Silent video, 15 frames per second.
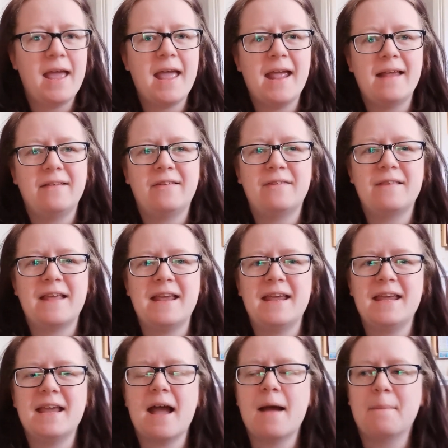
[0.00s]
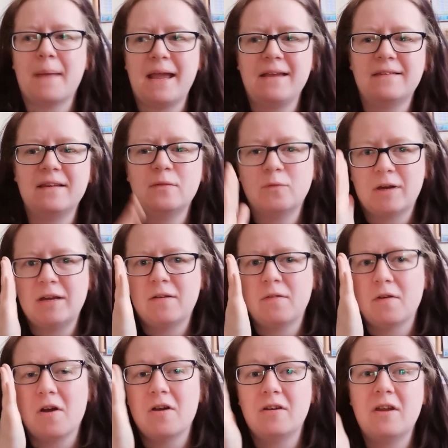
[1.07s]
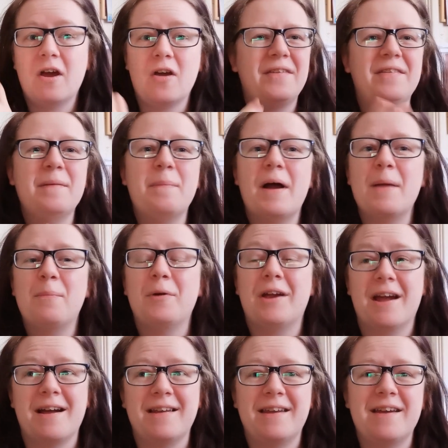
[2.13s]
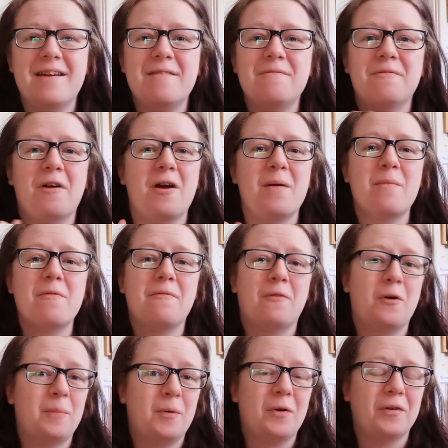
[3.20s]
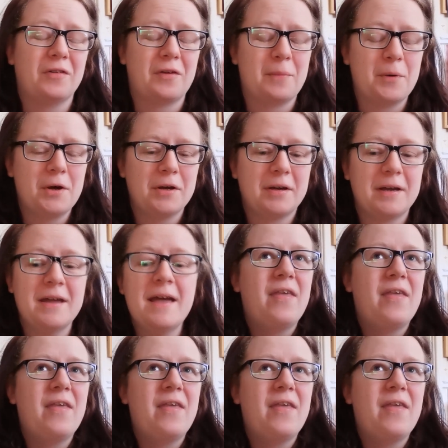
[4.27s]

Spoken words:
it's the Amazing Readathon hosted by Brianna from FourPawsandaBook.